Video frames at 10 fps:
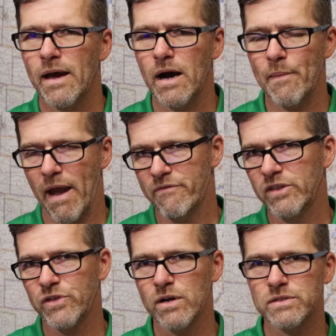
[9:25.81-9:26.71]

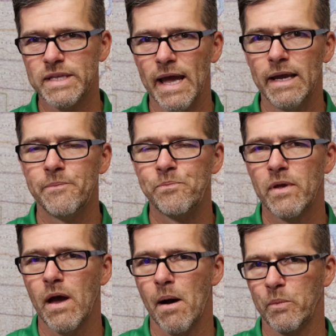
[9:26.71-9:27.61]
Every Thursday,
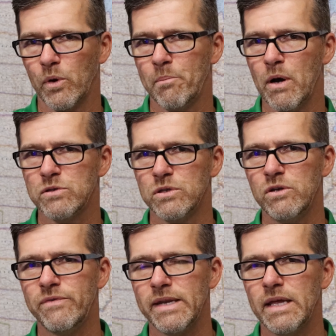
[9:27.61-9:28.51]
I'm going to post a
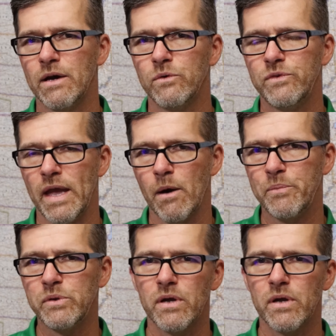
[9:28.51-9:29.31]
new video to help you